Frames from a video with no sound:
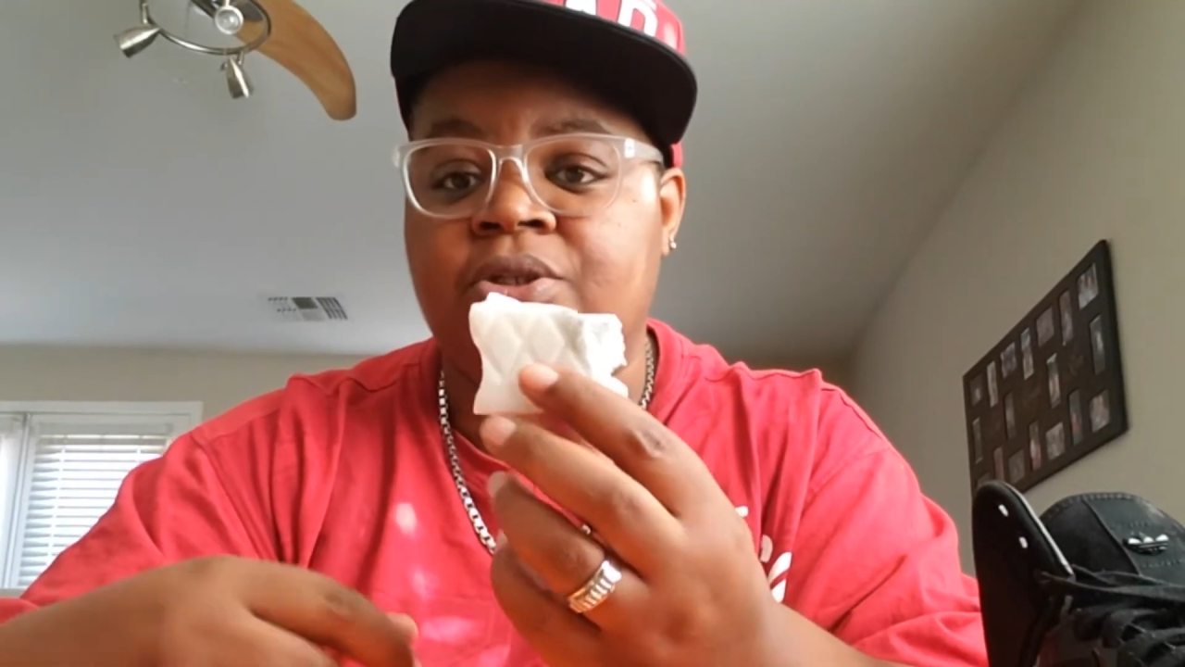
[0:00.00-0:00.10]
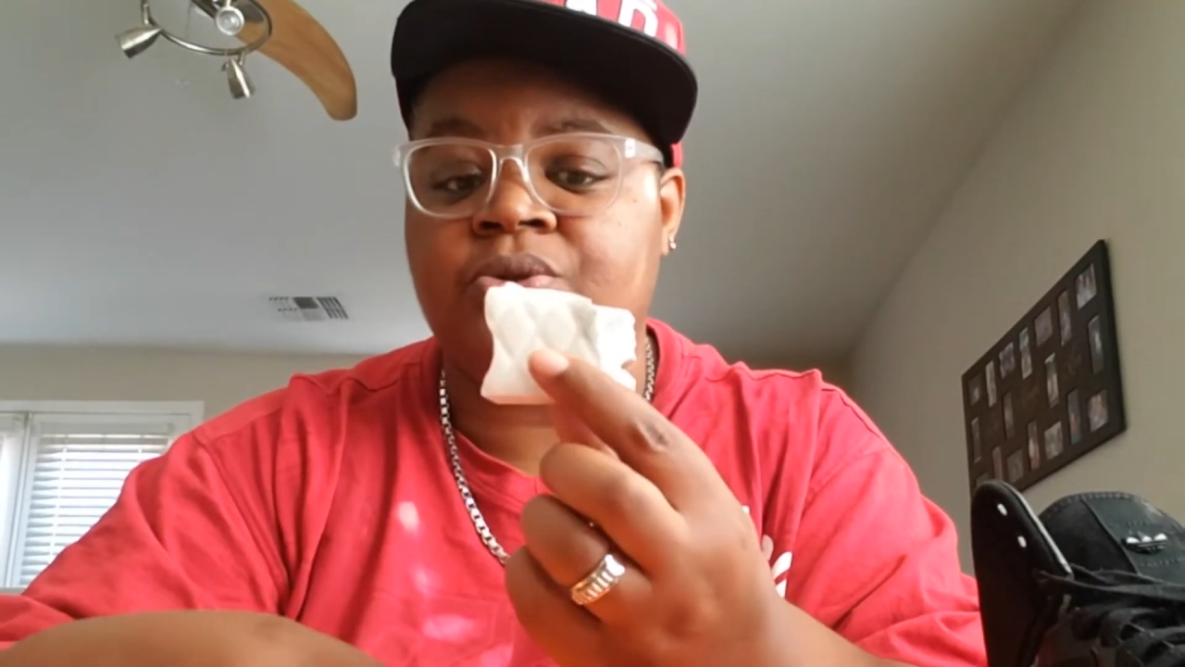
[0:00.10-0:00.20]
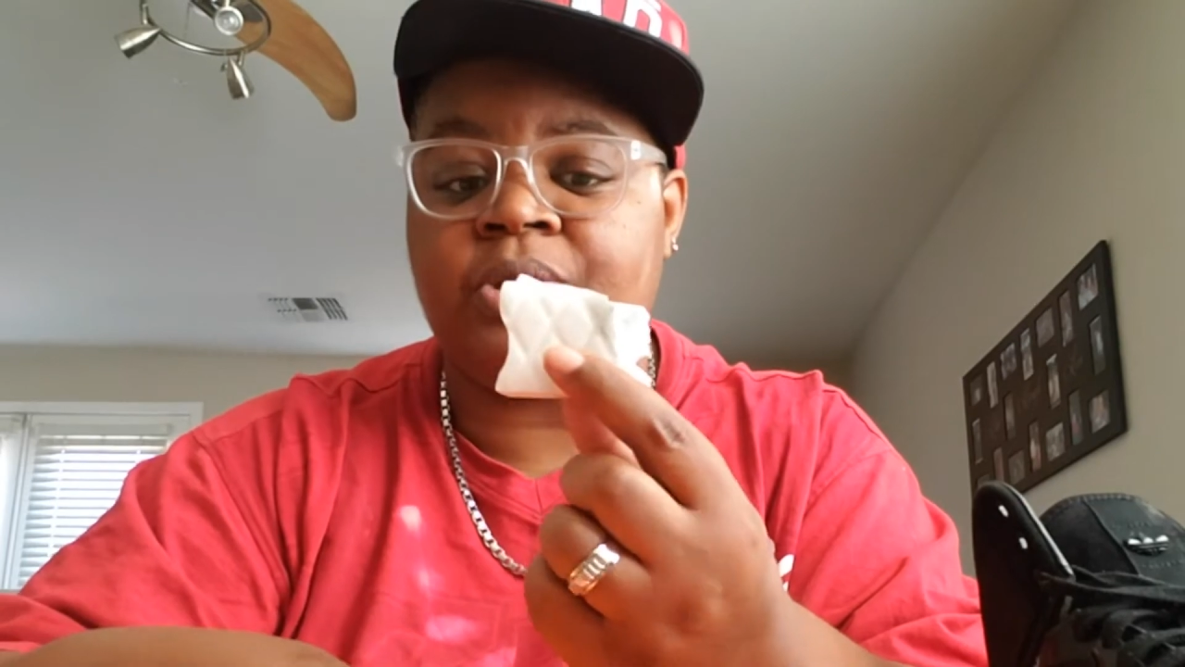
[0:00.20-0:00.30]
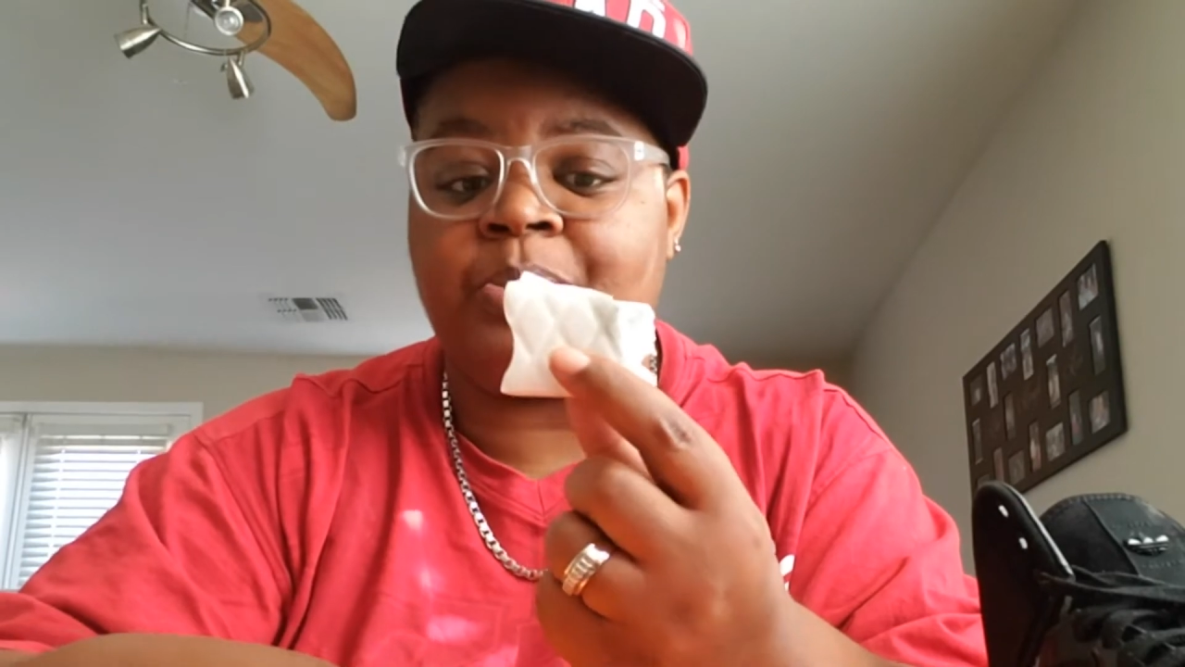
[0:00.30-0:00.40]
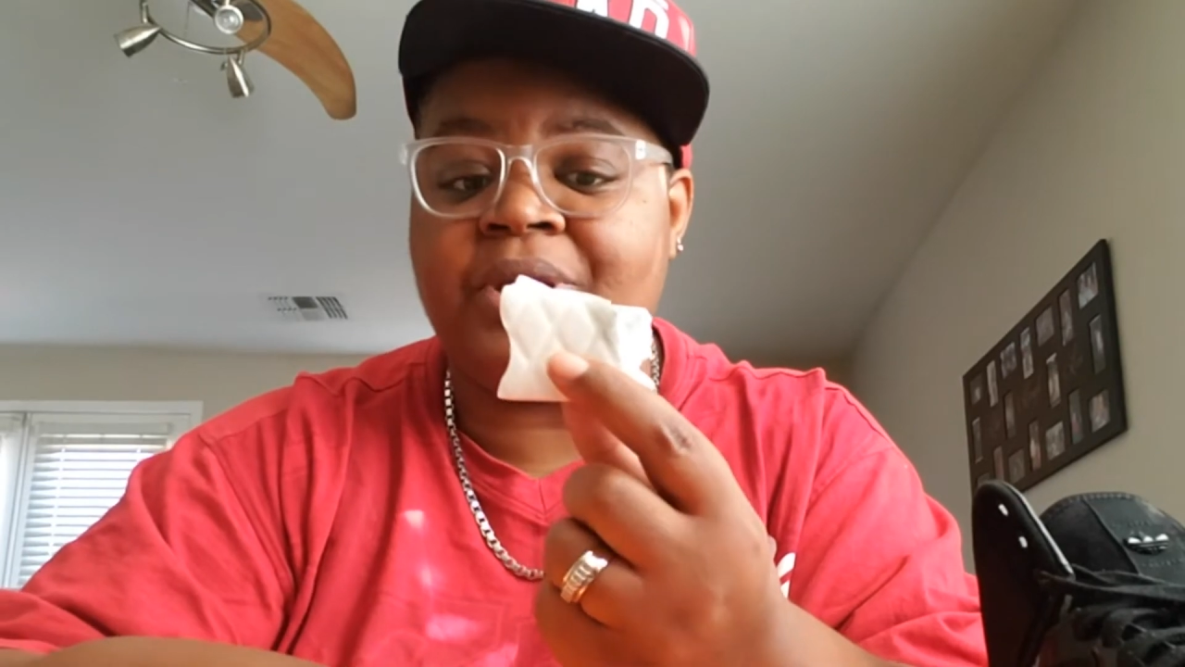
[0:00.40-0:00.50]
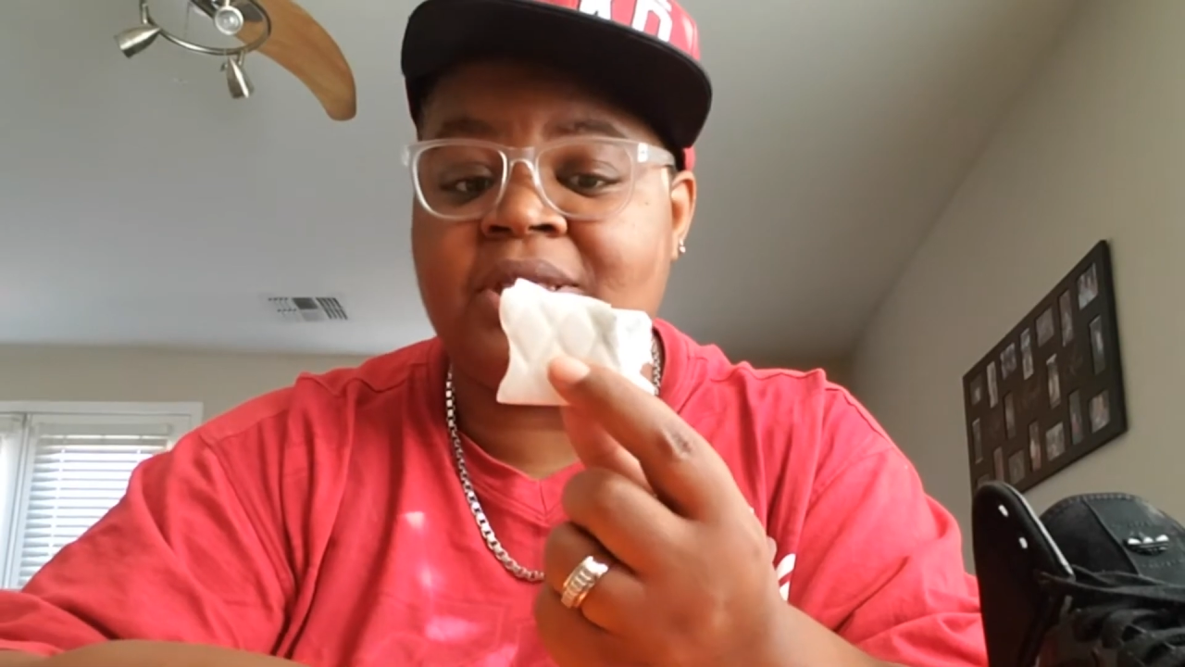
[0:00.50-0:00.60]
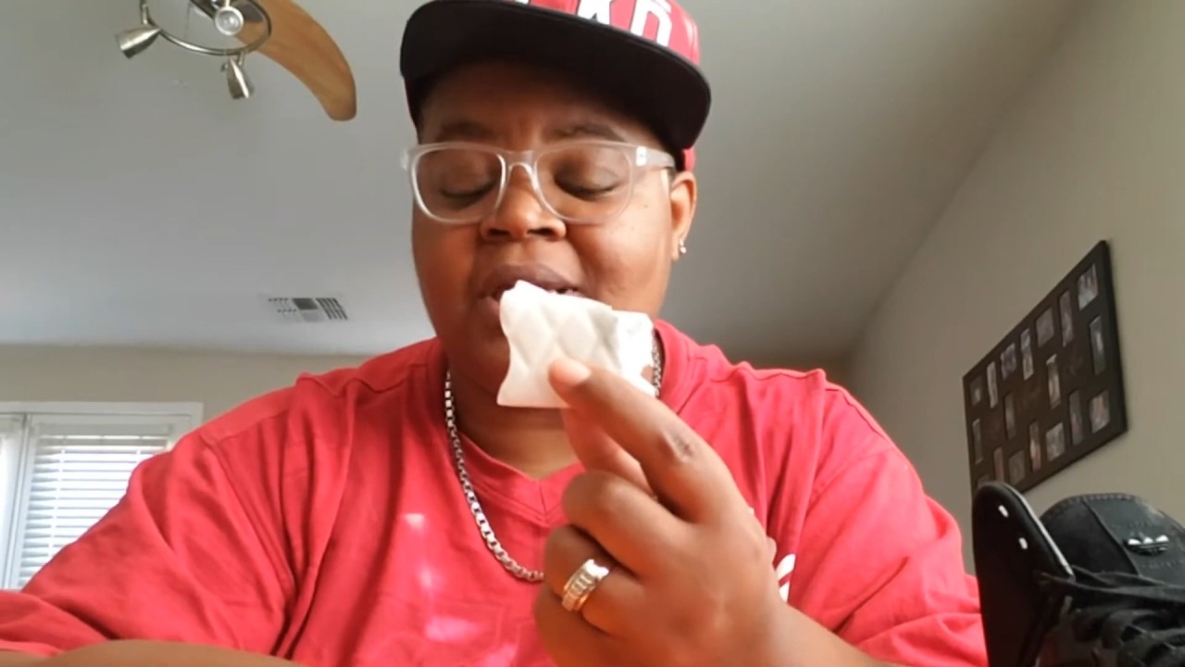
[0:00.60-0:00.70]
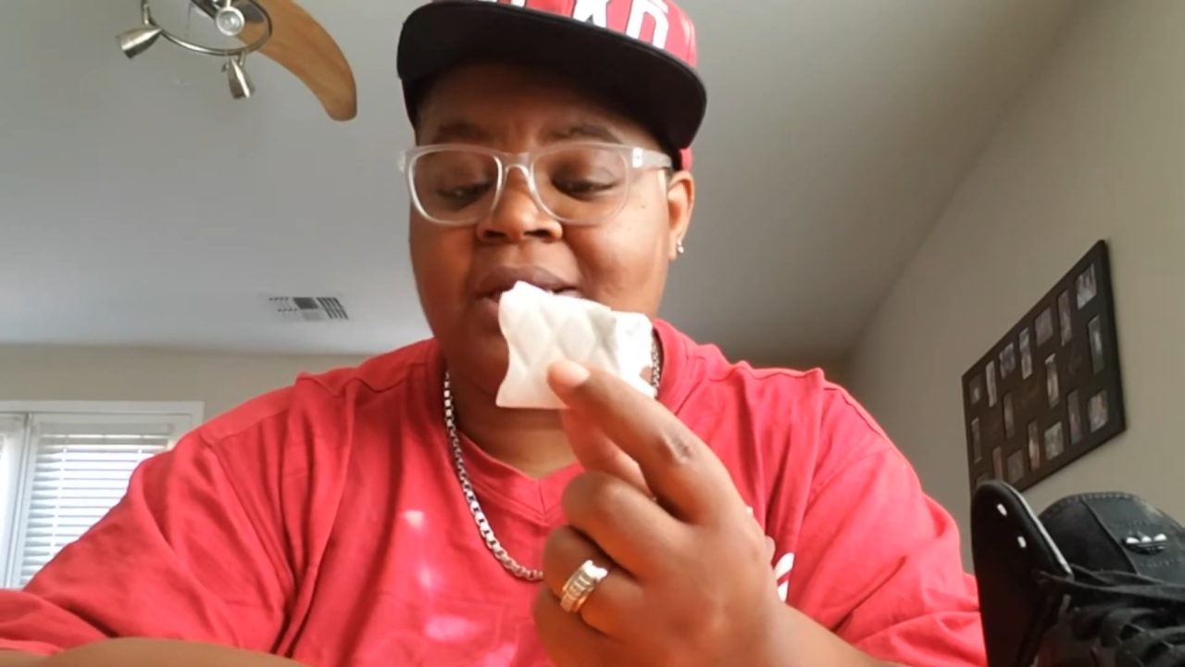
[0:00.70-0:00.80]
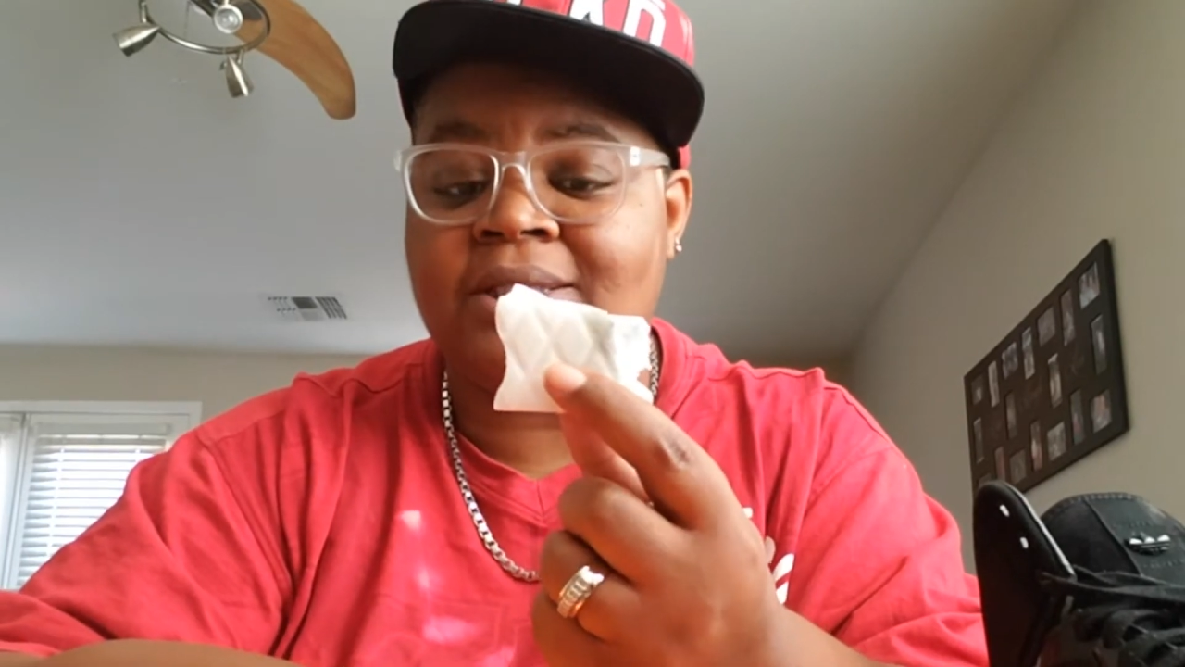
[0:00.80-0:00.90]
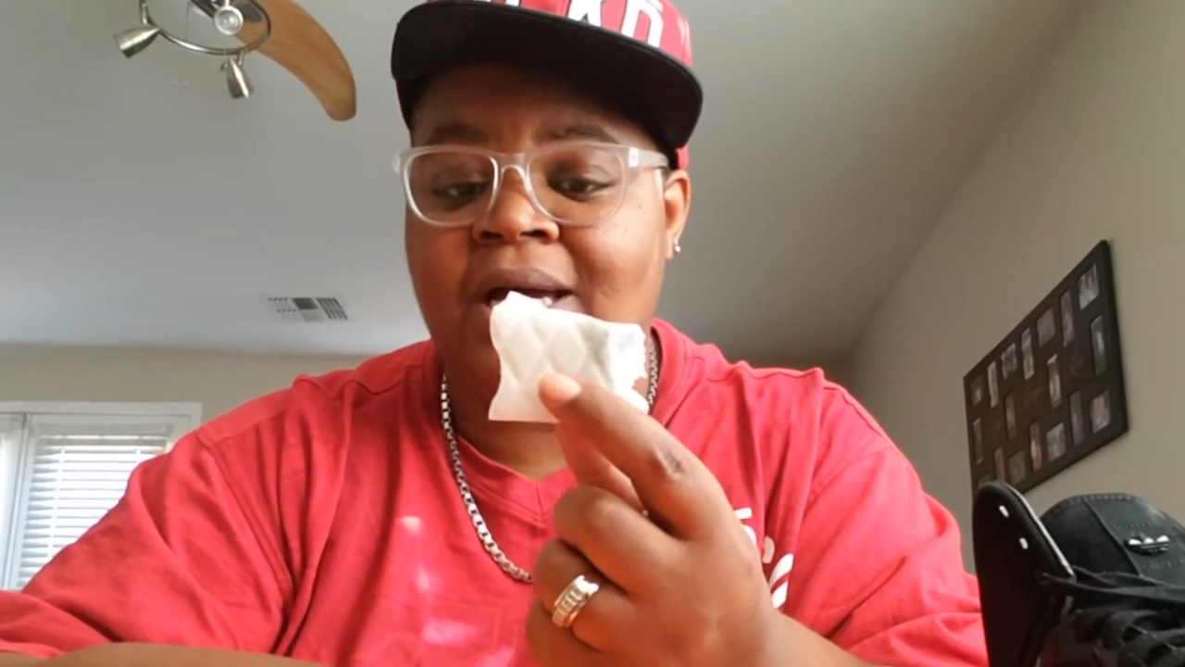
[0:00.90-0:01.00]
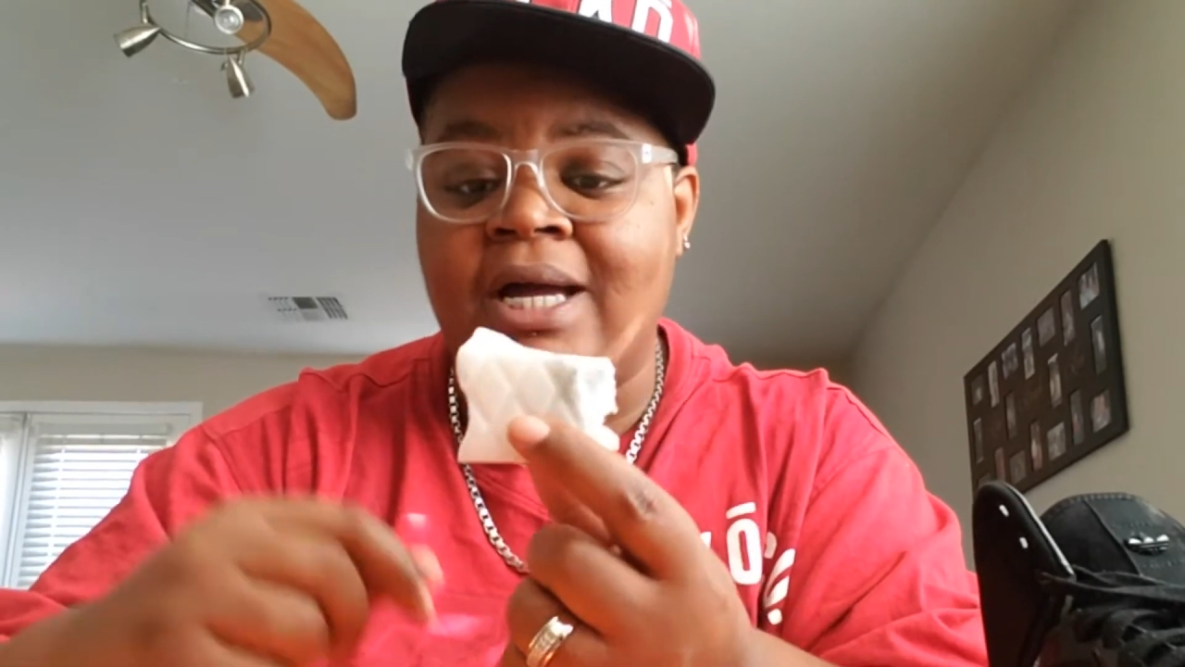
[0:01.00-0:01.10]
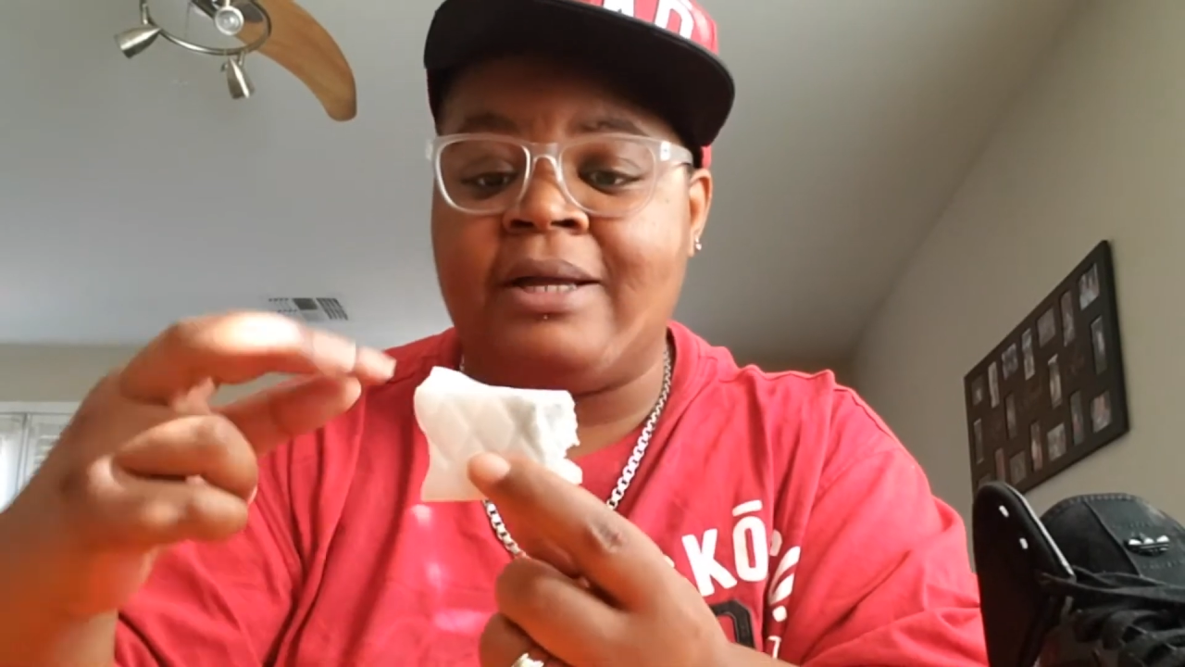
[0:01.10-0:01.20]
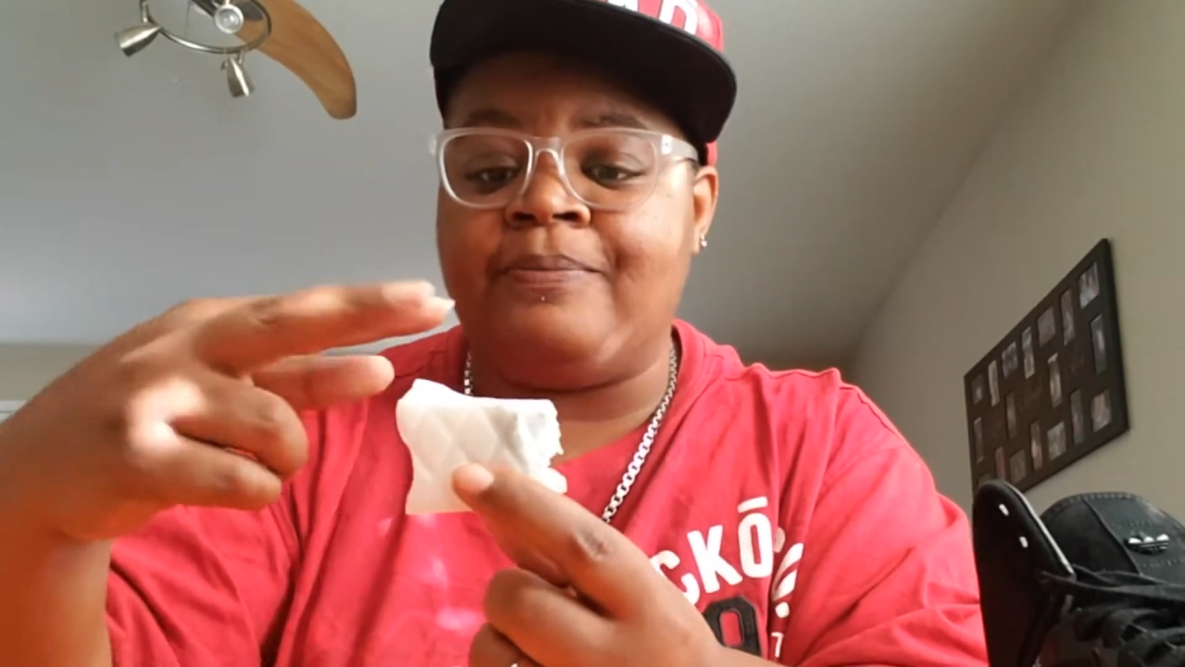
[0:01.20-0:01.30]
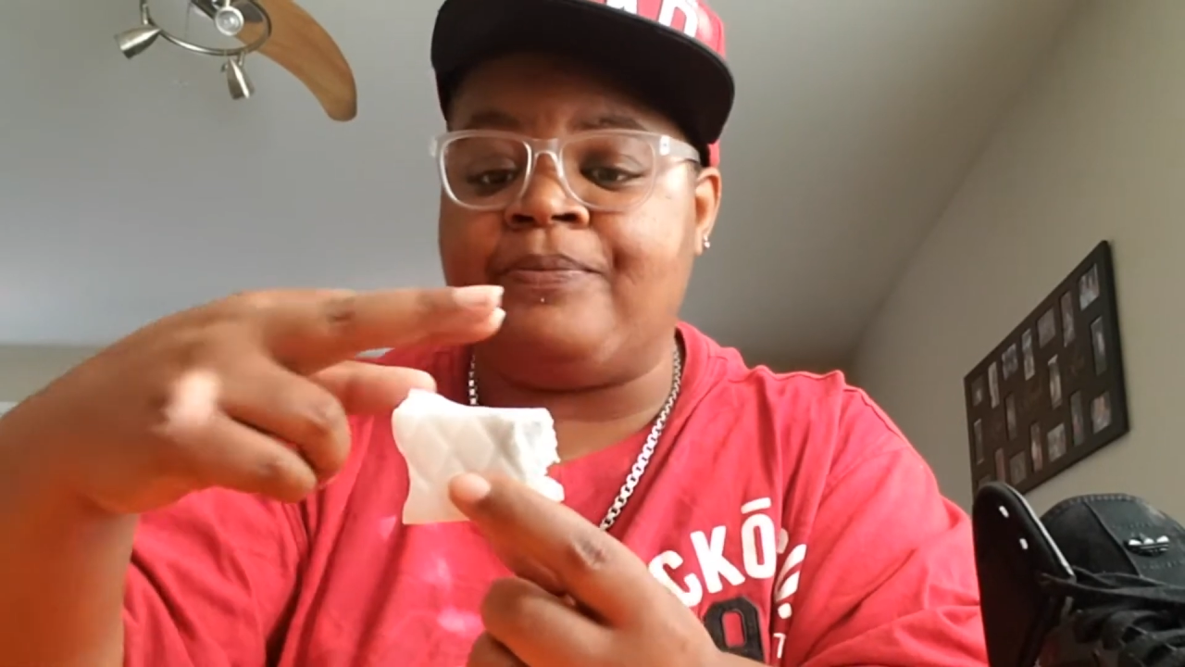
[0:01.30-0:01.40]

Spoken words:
use a piece at a time,